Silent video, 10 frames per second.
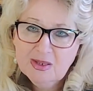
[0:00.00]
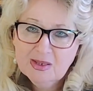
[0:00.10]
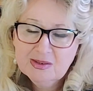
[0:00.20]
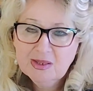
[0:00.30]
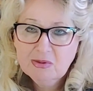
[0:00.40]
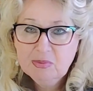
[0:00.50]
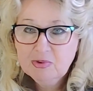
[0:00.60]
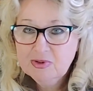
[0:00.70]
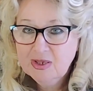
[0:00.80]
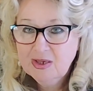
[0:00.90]
like they were
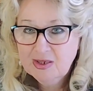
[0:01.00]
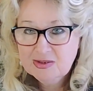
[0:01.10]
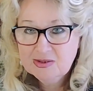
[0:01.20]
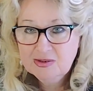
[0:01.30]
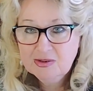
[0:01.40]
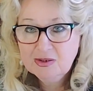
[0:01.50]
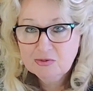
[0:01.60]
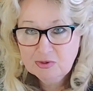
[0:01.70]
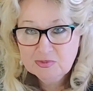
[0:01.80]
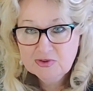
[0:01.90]
putting us in the
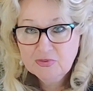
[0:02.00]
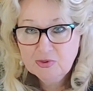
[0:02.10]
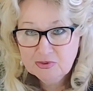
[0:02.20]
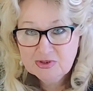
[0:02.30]
rooms for